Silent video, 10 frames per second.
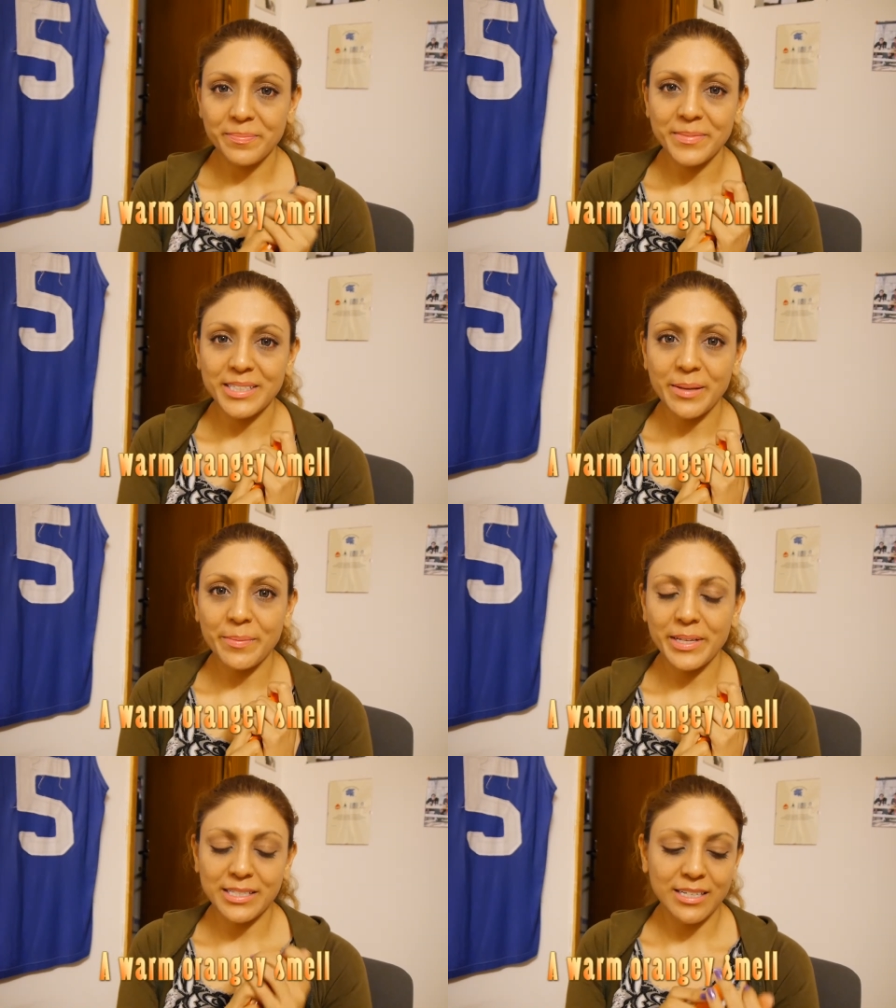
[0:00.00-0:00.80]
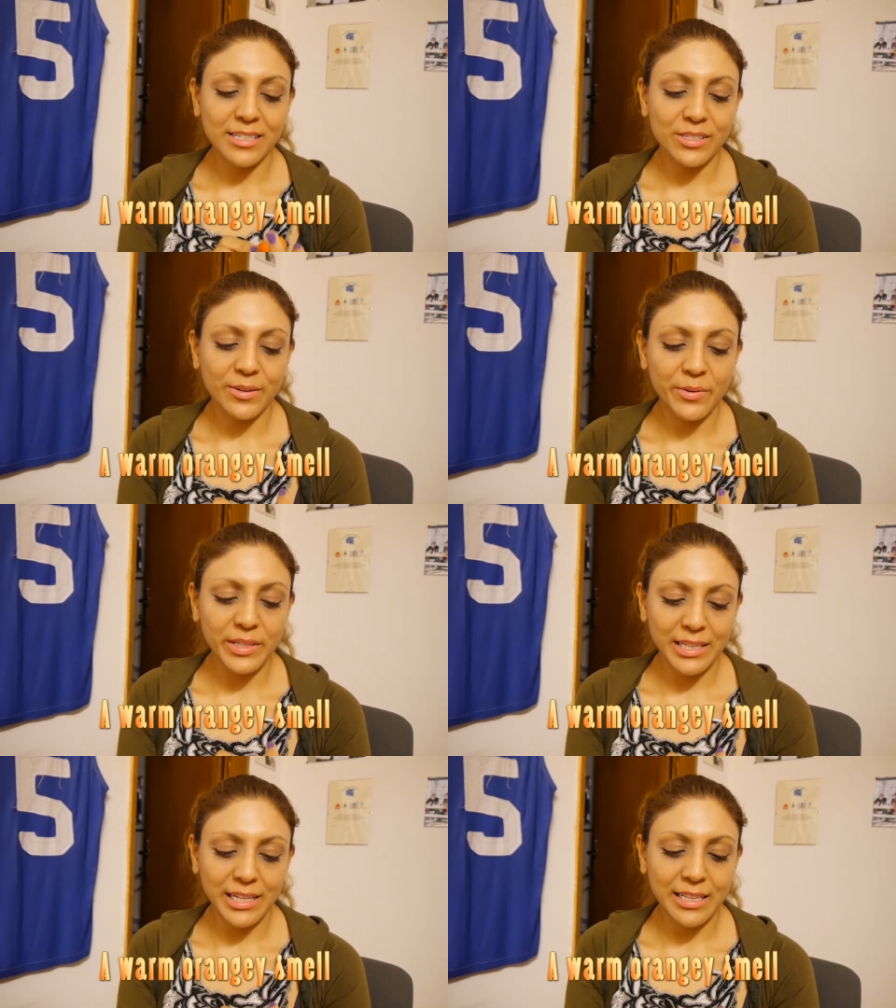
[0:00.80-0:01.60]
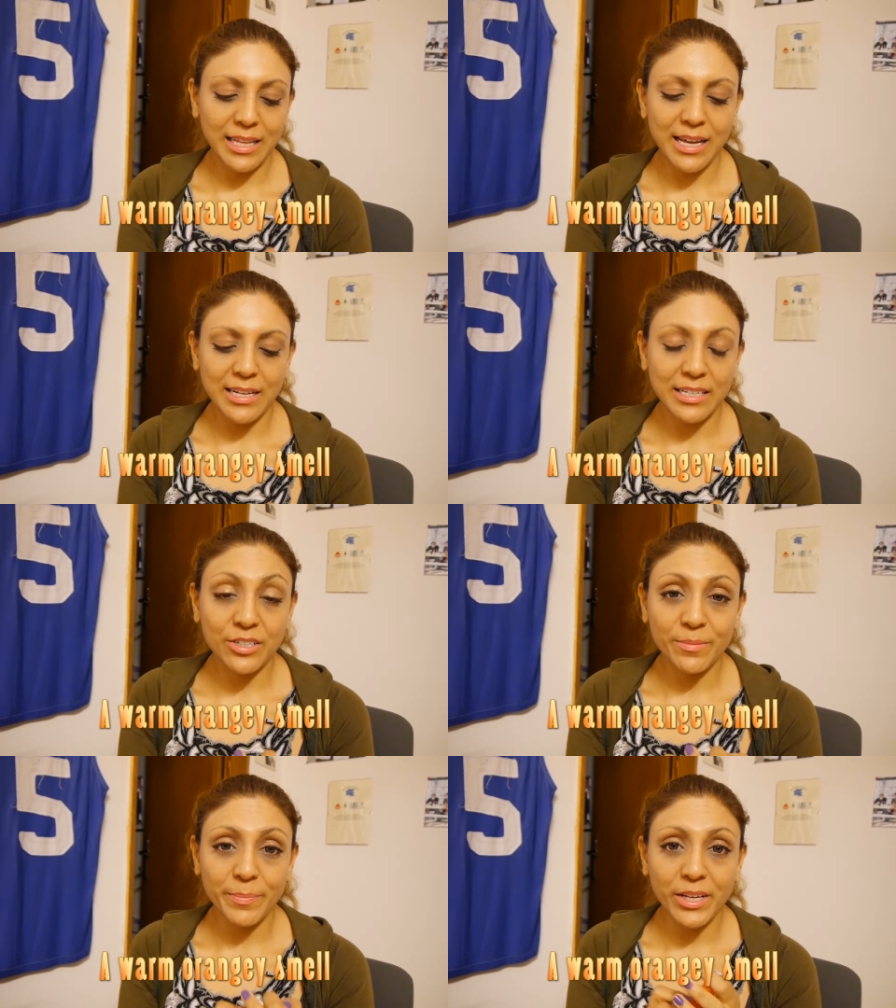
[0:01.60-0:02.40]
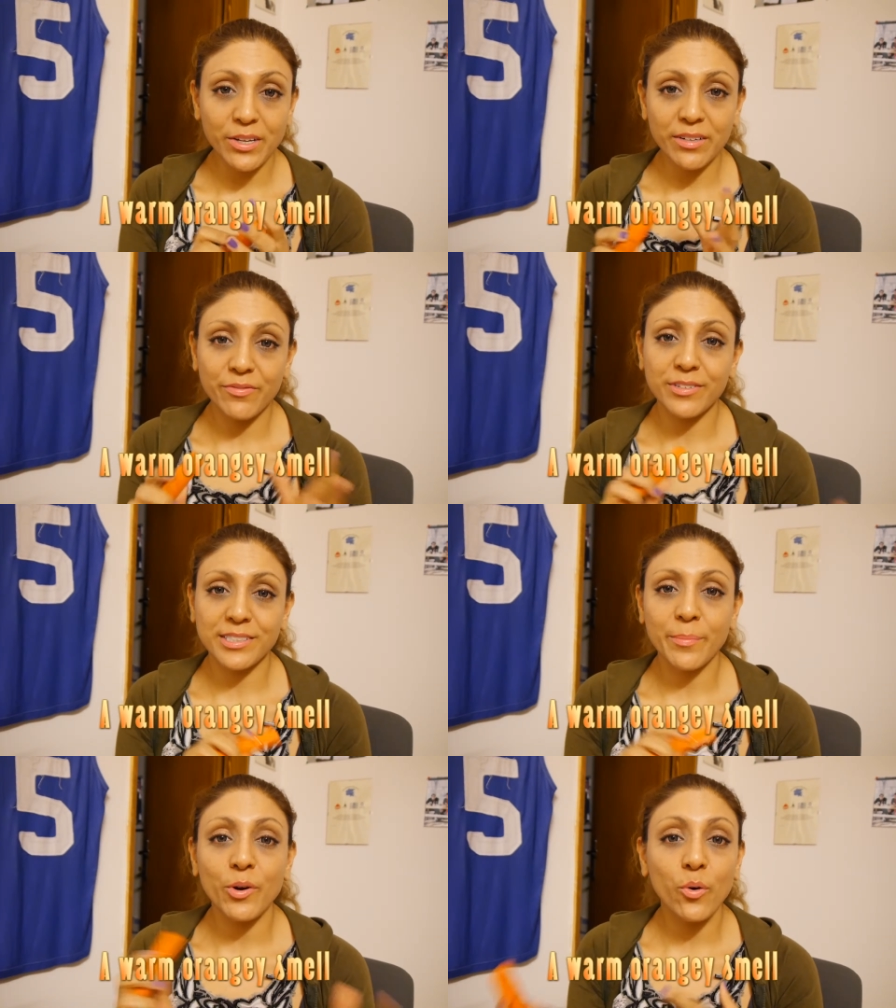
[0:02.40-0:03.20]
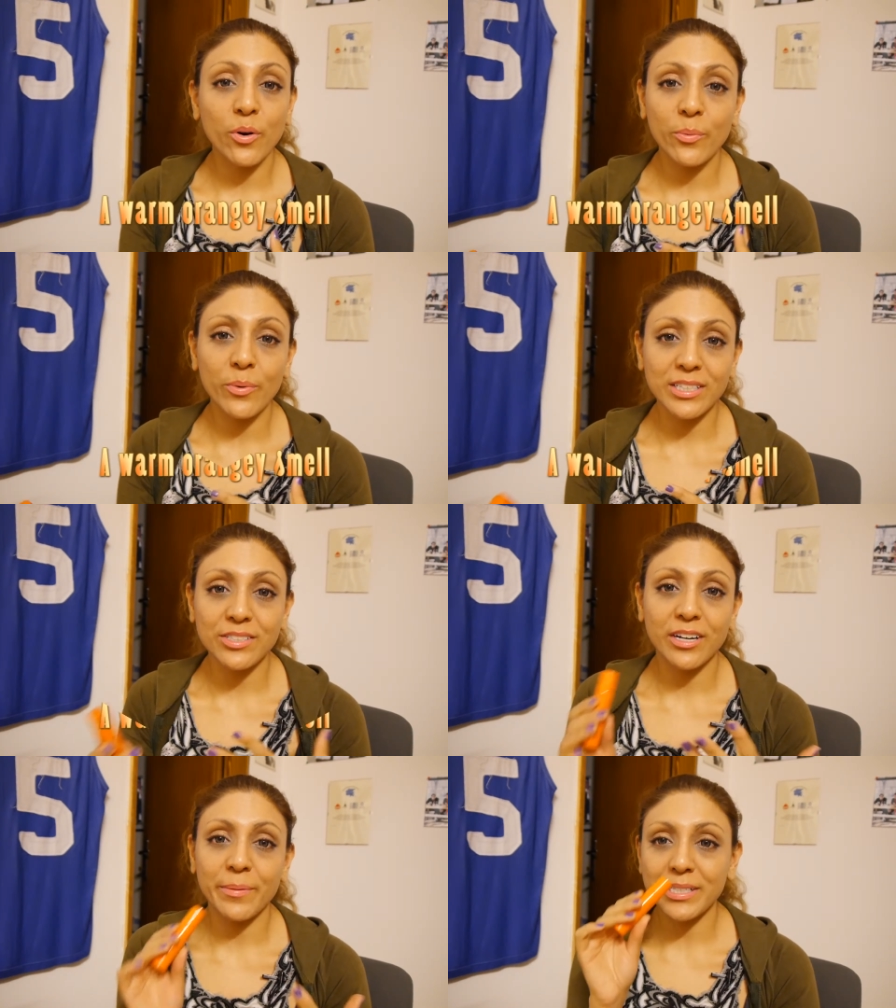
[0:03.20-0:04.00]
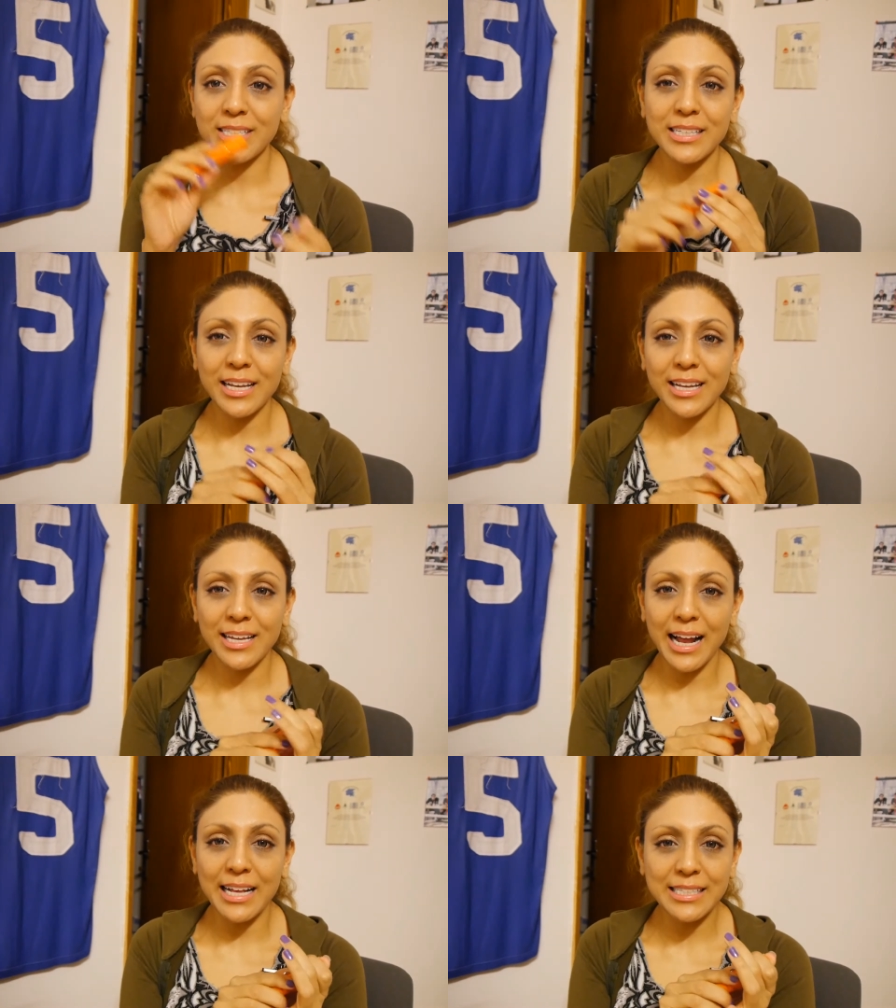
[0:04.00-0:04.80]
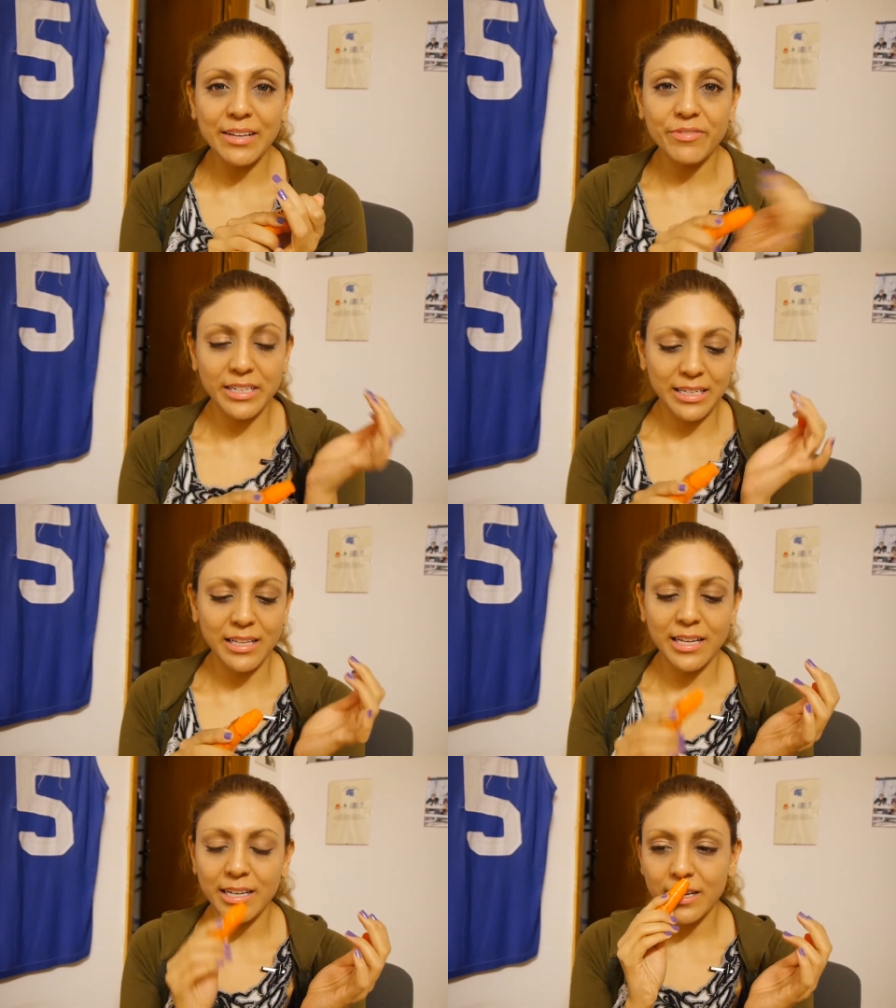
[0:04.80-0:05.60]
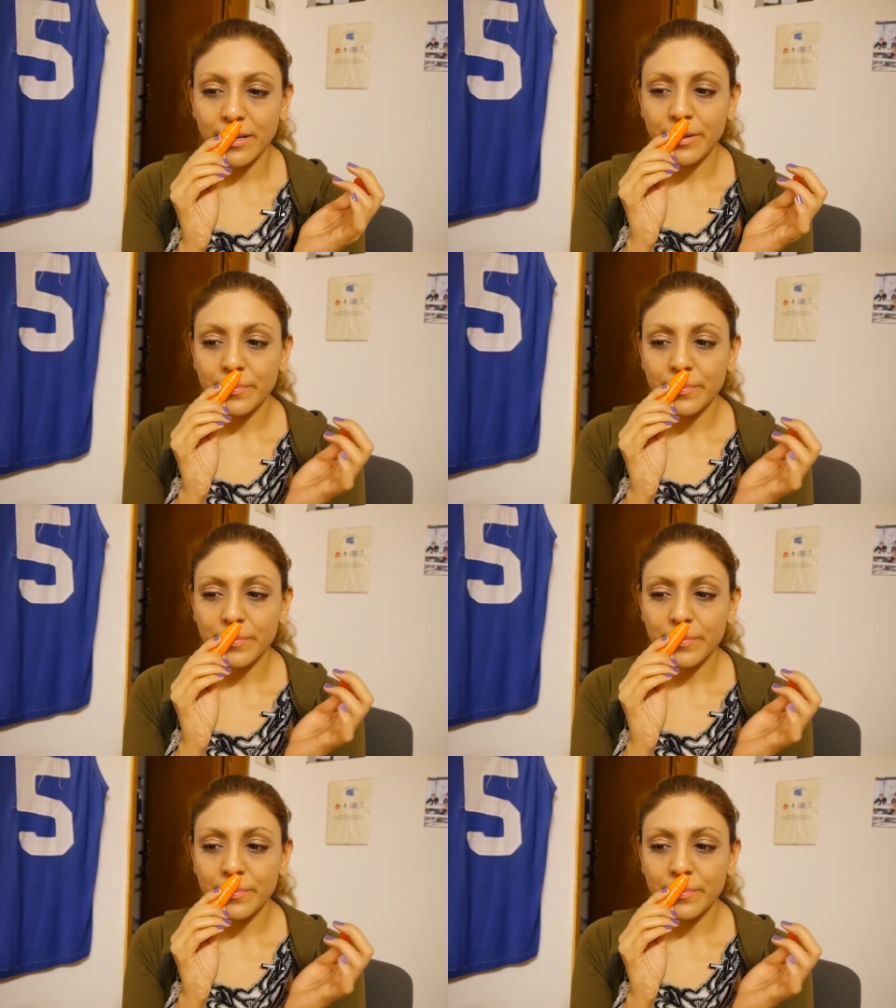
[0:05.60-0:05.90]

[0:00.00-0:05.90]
It's amazing. So I really like that. It could be good for summer or winter because it's like, it has that vanilla in it.